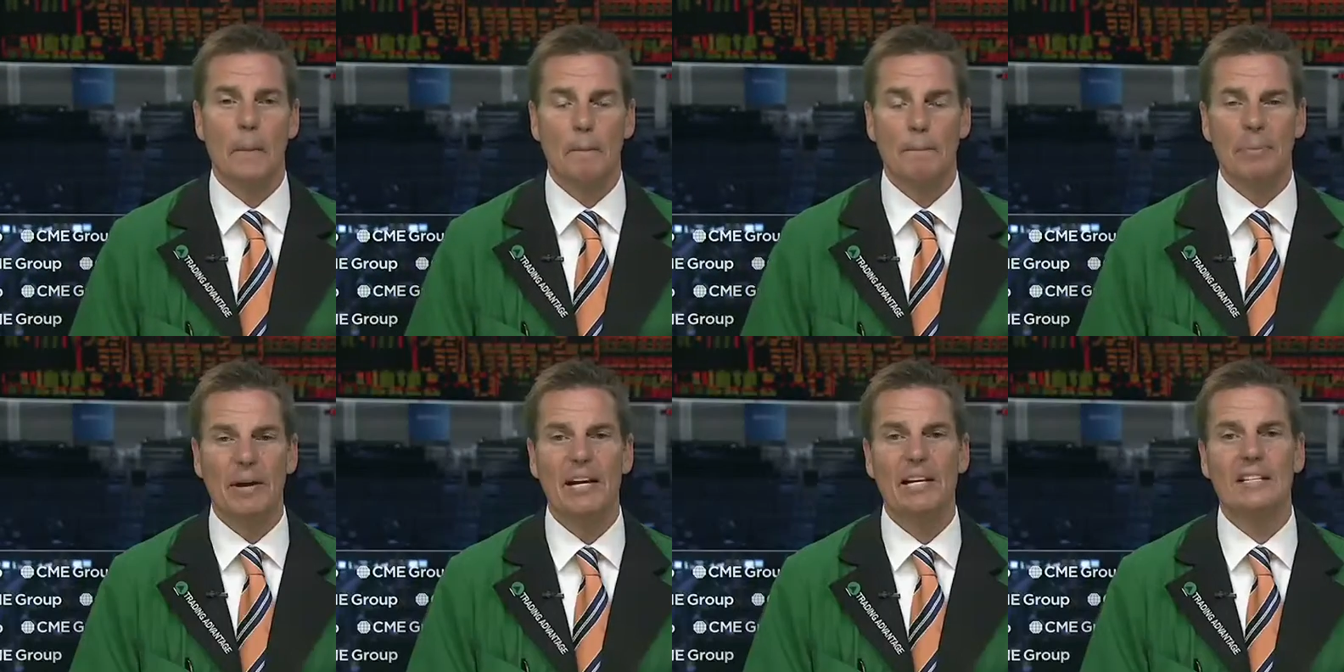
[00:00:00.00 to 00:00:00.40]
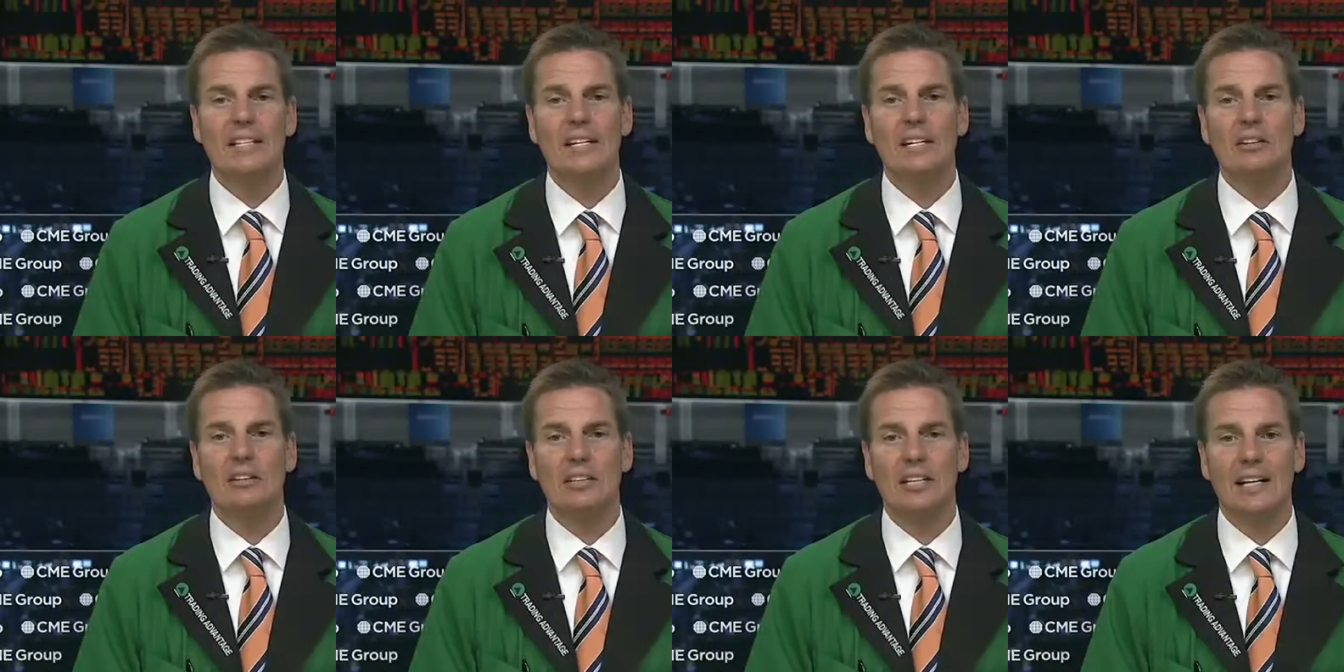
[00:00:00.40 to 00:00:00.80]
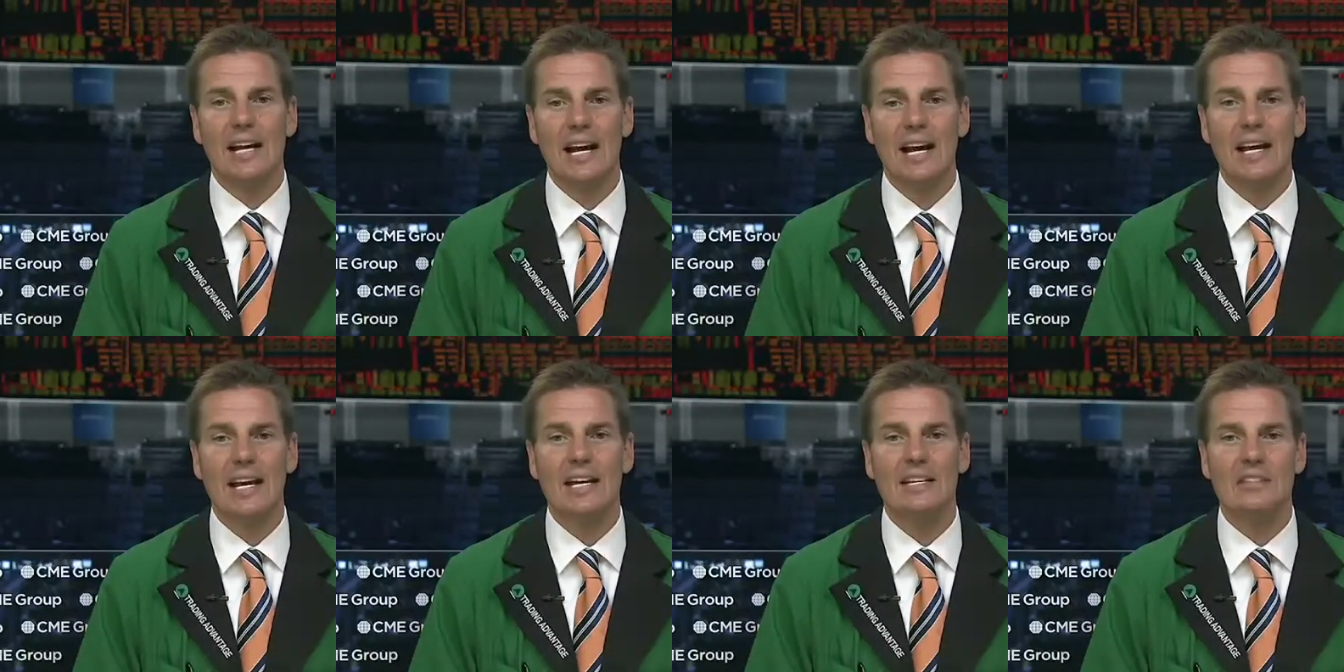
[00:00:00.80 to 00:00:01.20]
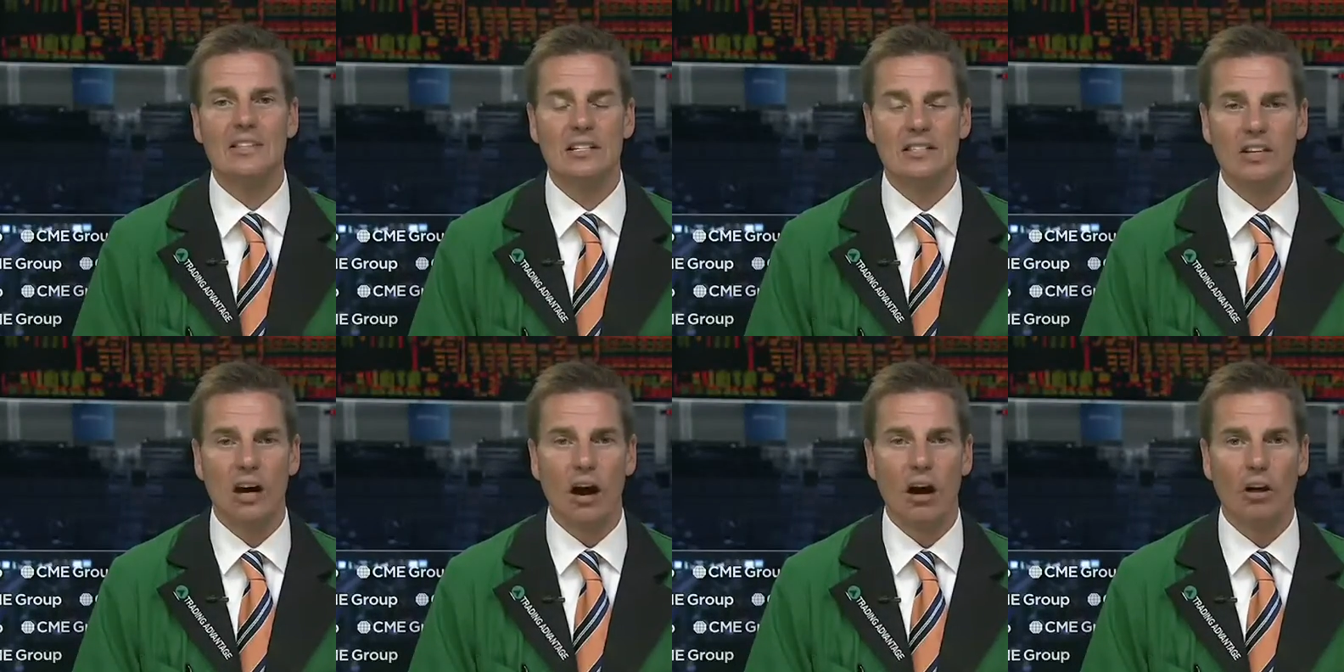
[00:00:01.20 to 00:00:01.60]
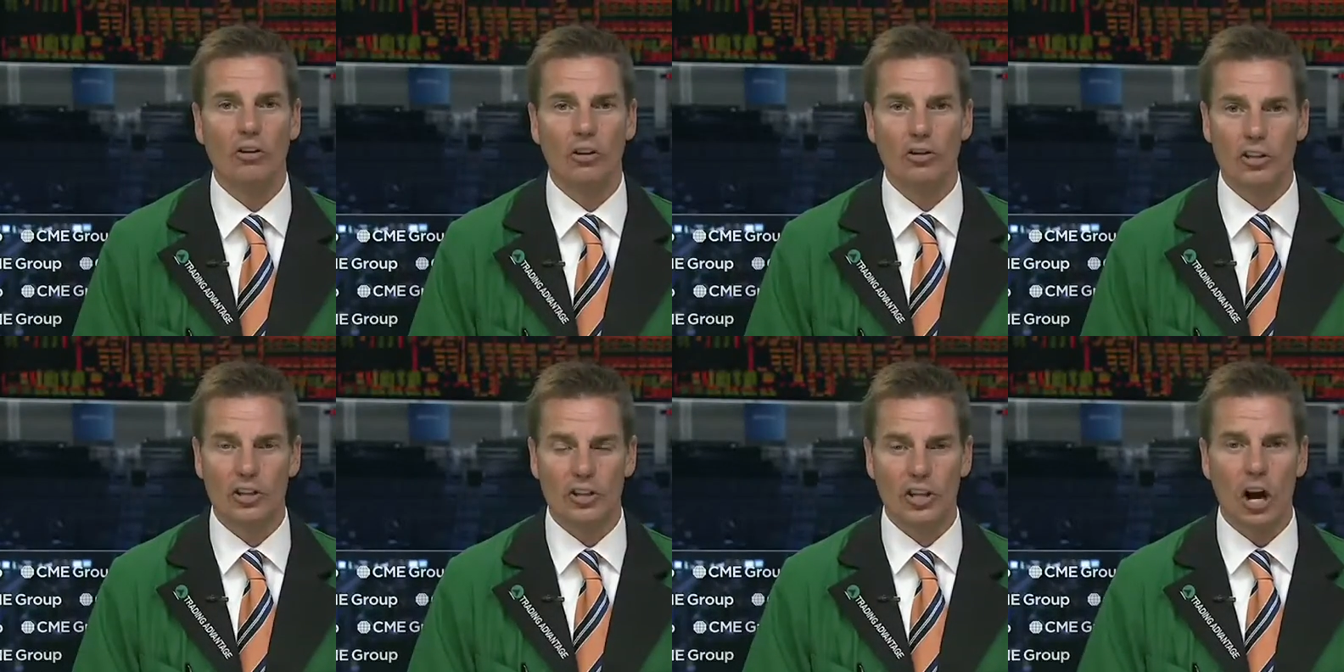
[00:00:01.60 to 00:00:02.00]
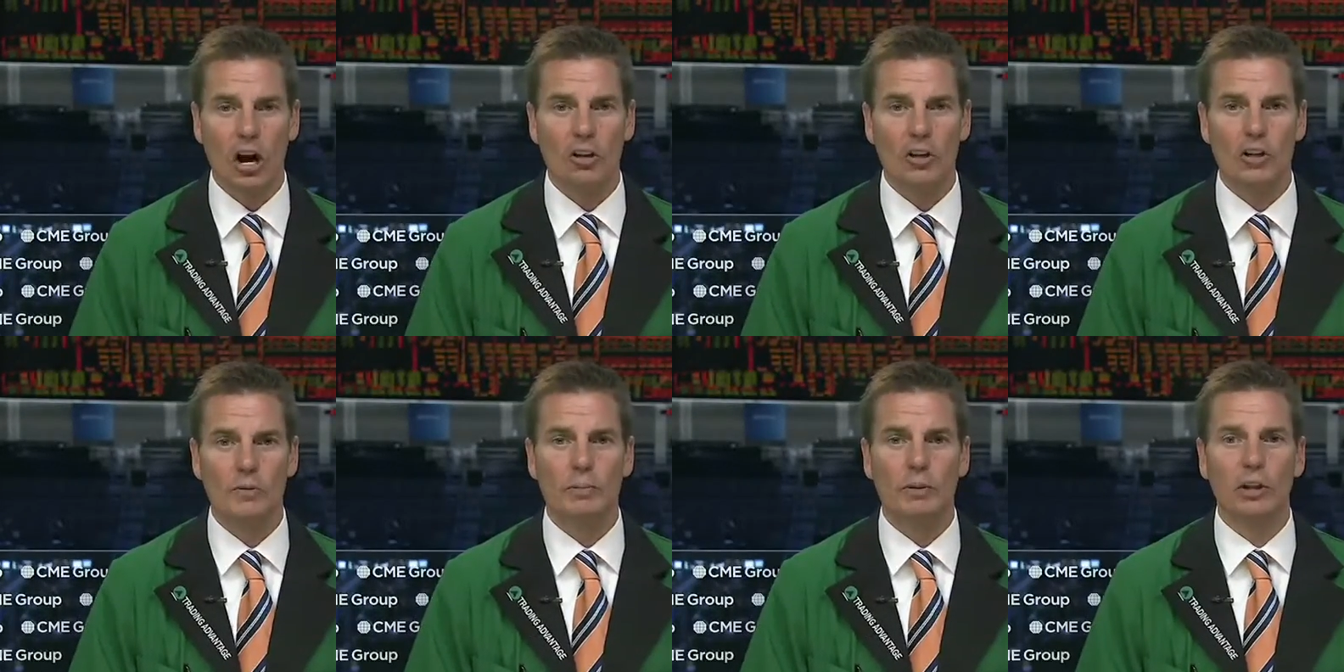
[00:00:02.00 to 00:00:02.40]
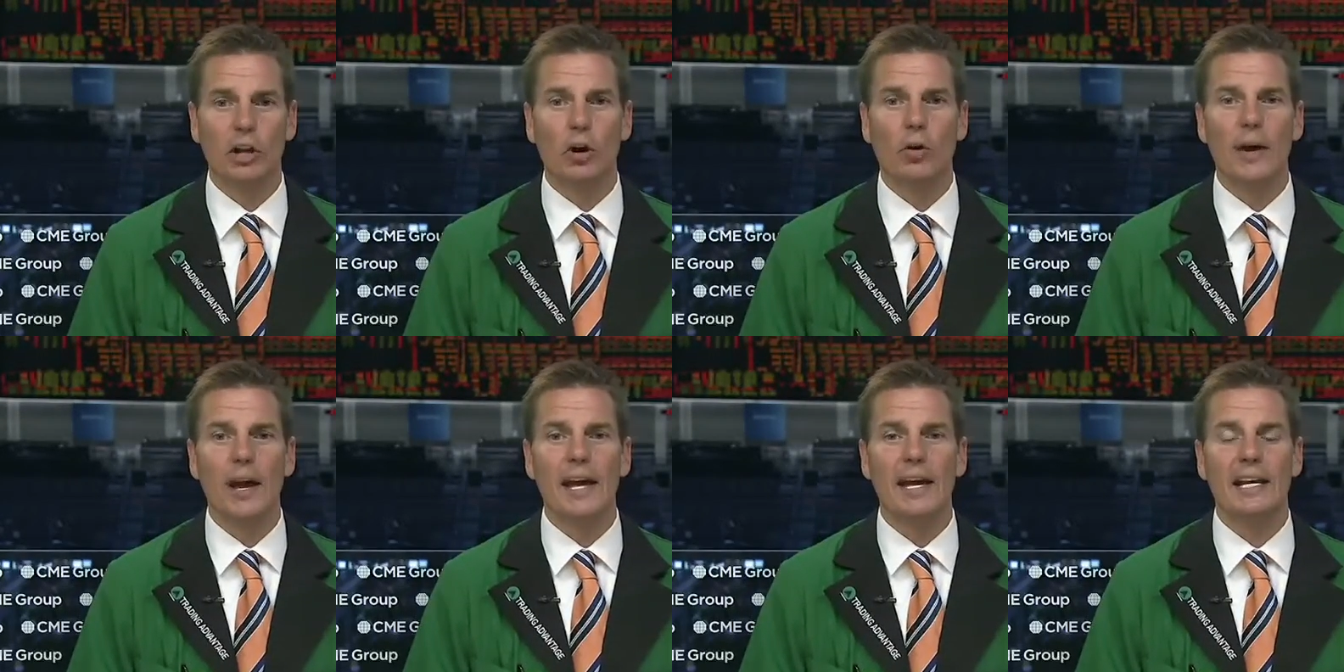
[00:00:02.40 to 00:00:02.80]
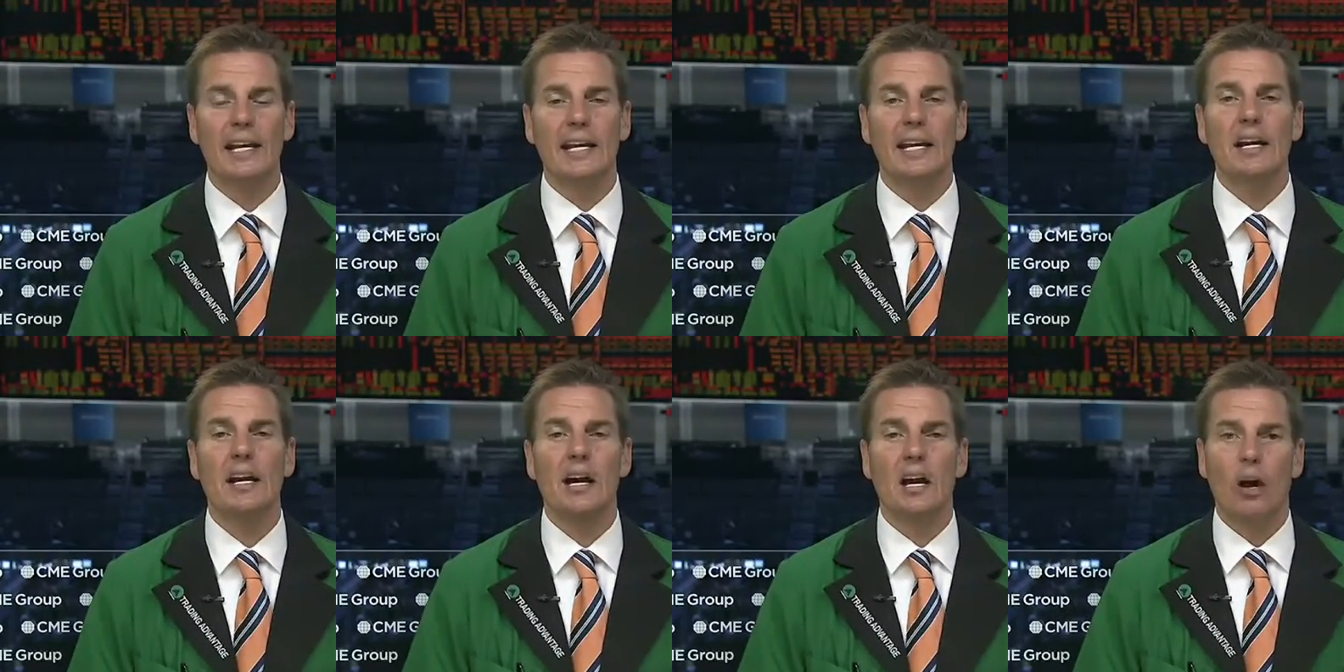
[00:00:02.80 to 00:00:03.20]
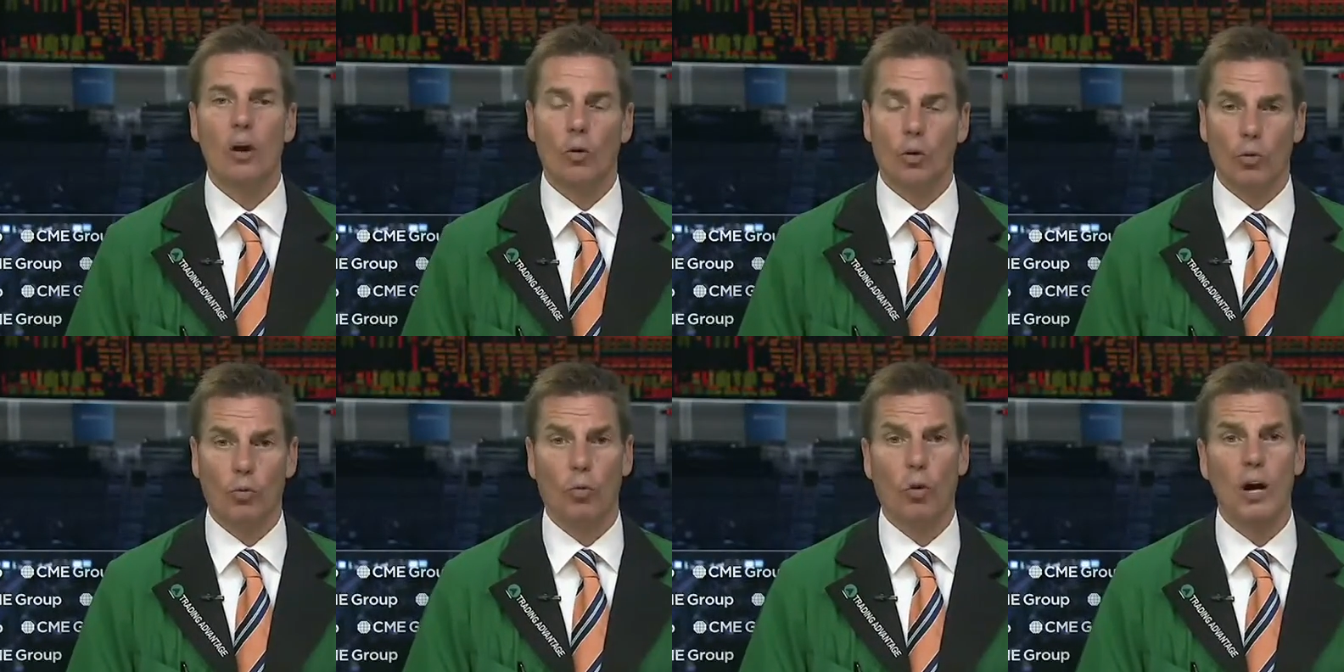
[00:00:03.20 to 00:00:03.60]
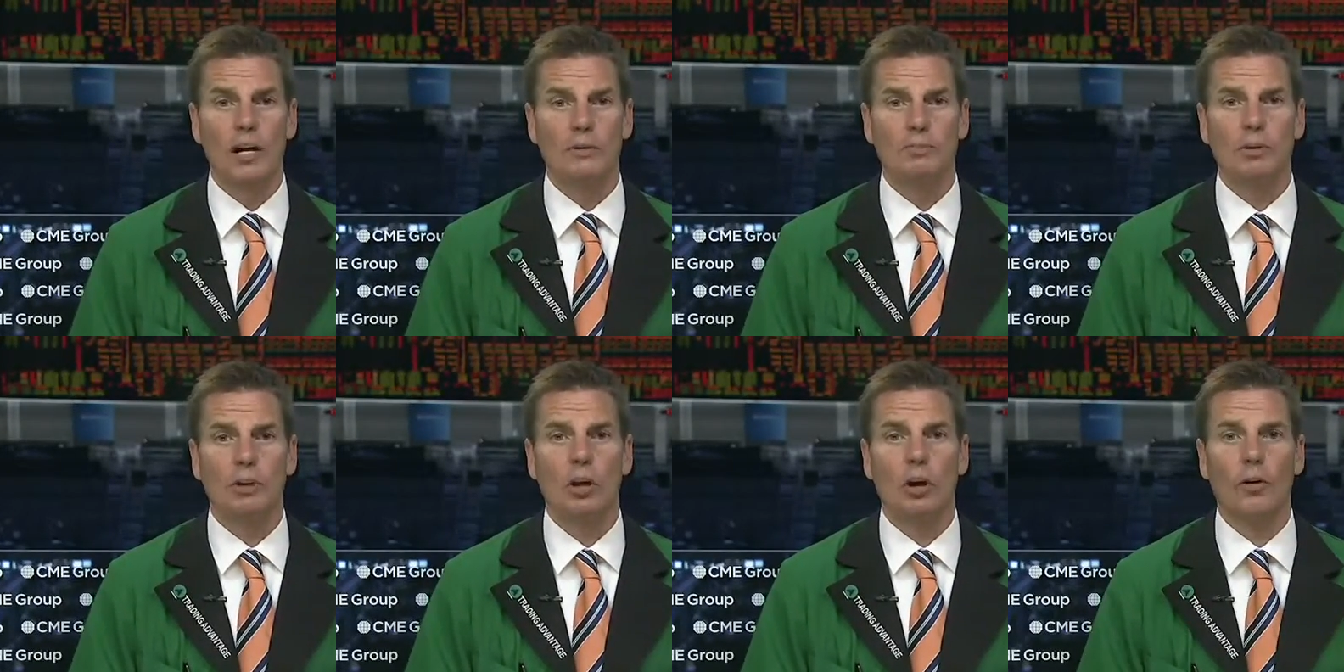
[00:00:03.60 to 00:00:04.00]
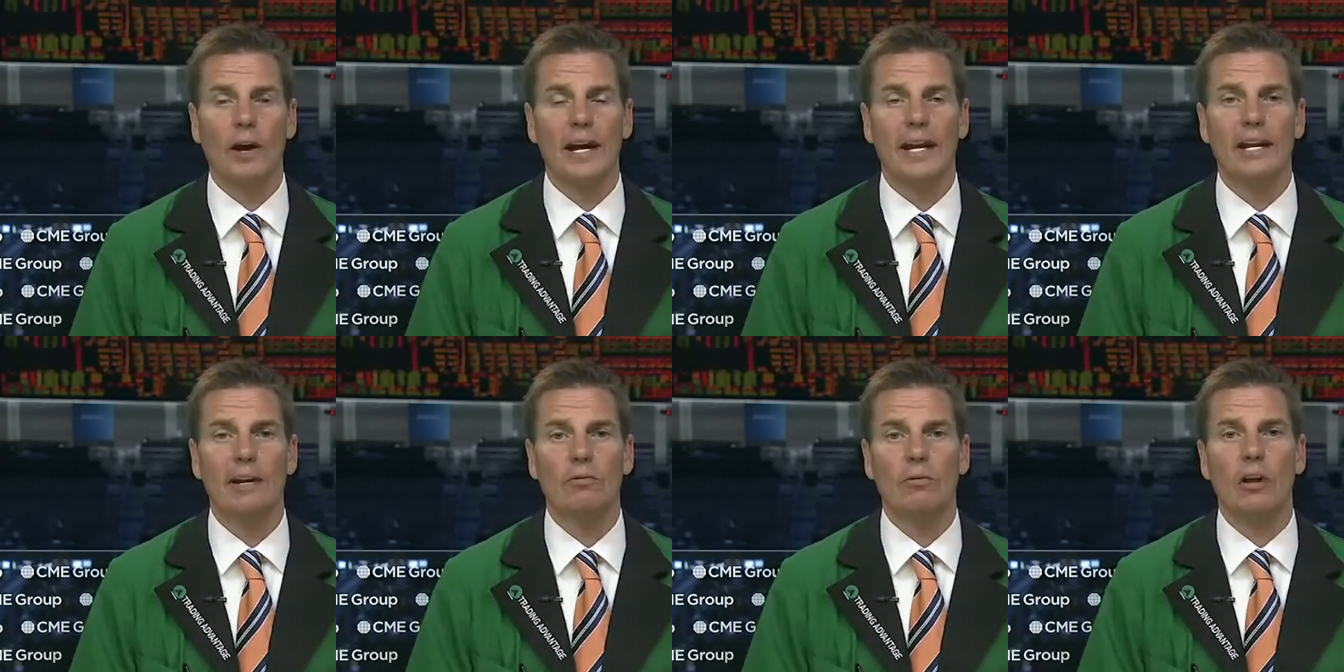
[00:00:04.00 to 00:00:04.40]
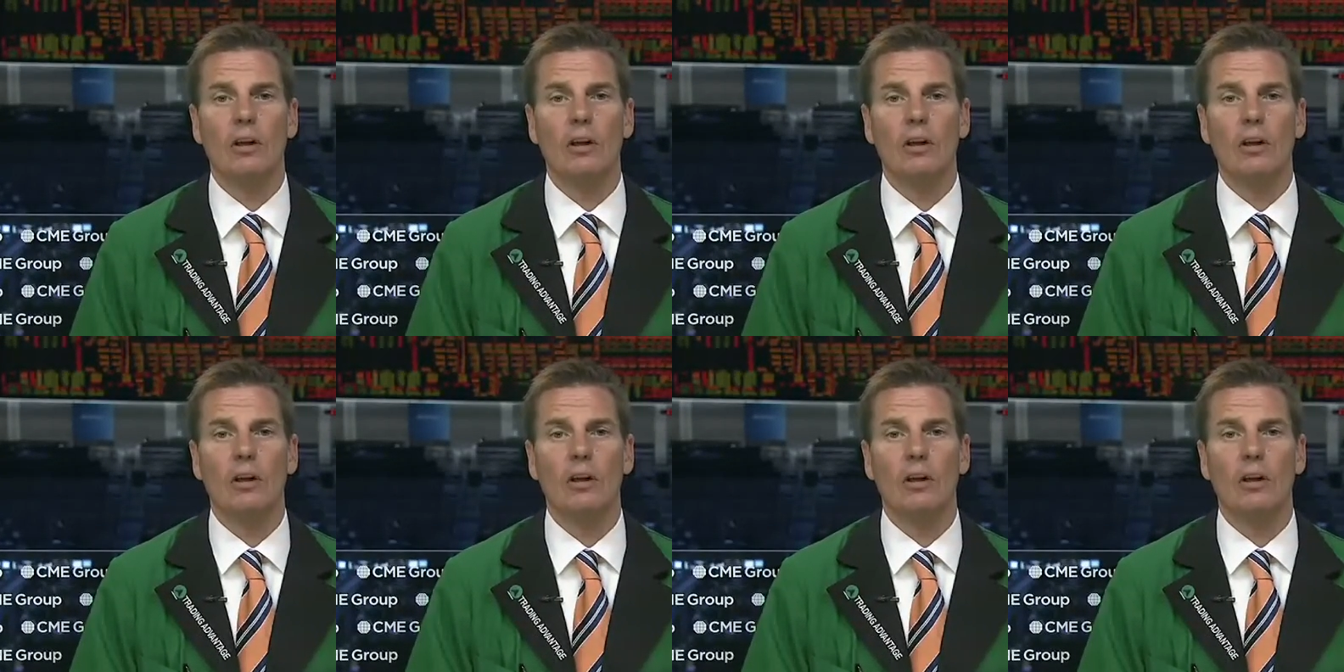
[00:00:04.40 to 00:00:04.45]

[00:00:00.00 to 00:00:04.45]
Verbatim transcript: Big deal today is the dollar. The dollar's below 80, or was below 80.